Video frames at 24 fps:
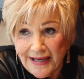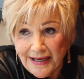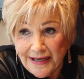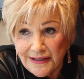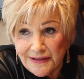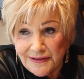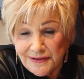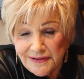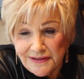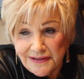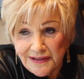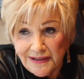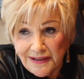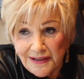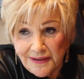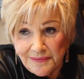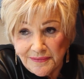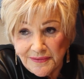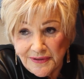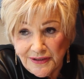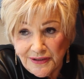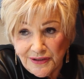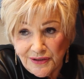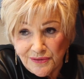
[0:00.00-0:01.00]
and,
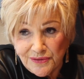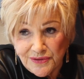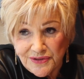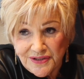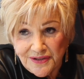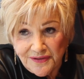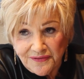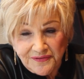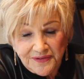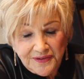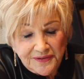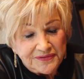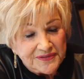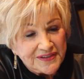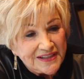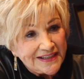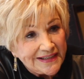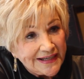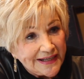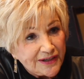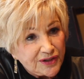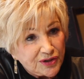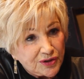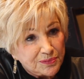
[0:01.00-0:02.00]
uh, you know, it's a
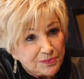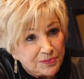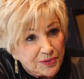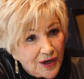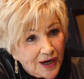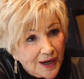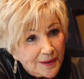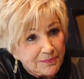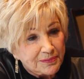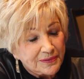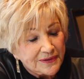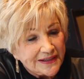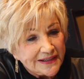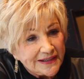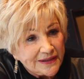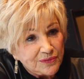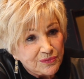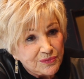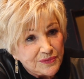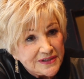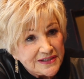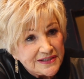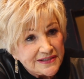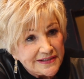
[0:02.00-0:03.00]
fifteen acre property,
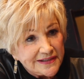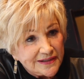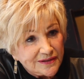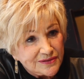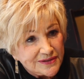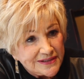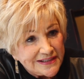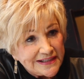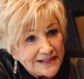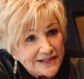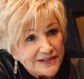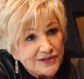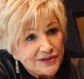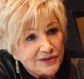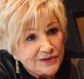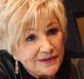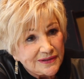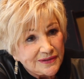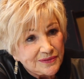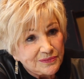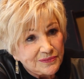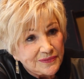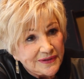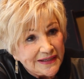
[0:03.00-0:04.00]
and we sell
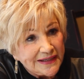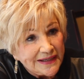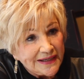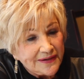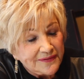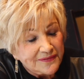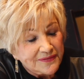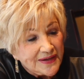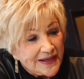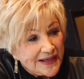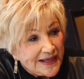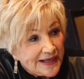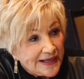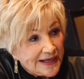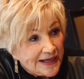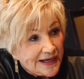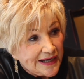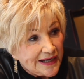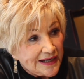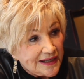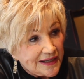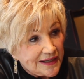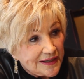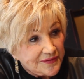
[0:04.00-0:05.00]
diesel, and we have
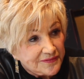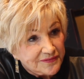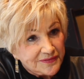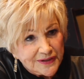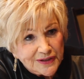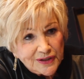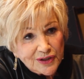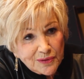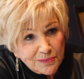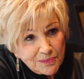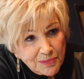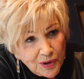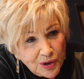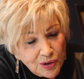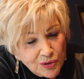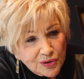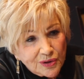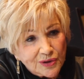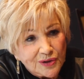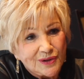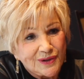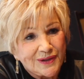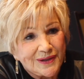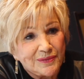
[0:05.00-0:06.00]
uh, video
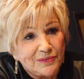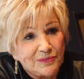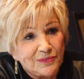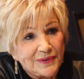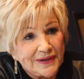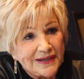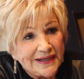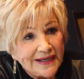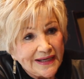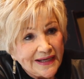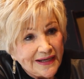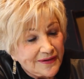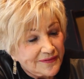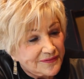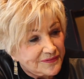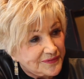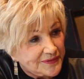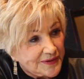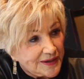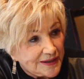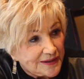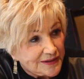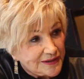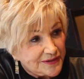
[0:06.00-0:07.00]
poker, and we have
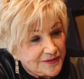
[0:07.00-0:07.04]
uh,